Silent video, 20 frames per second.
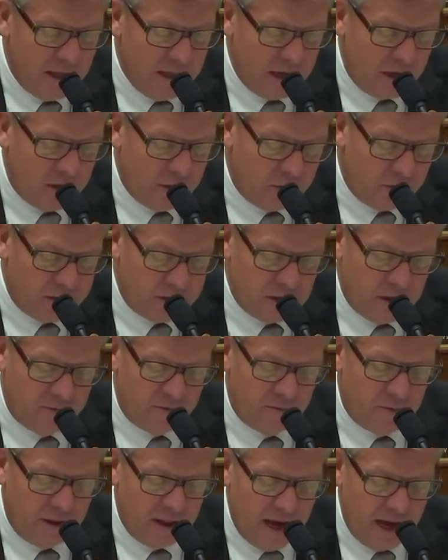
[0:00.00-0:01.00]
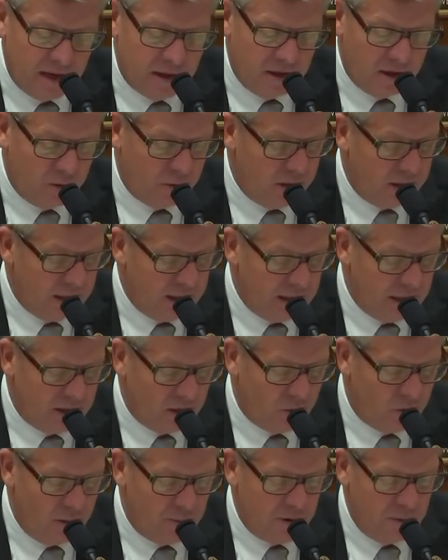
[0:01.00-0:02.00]
that could result from a lack of liquidity in
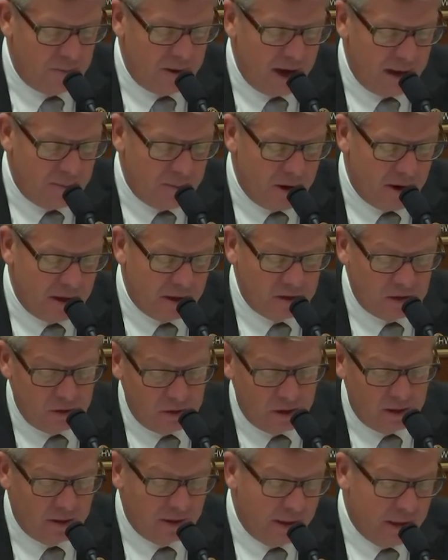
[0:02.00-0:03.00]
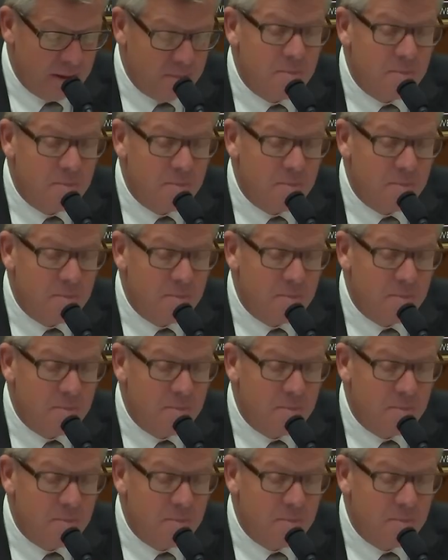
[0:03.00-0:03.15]
the corporate bond market due to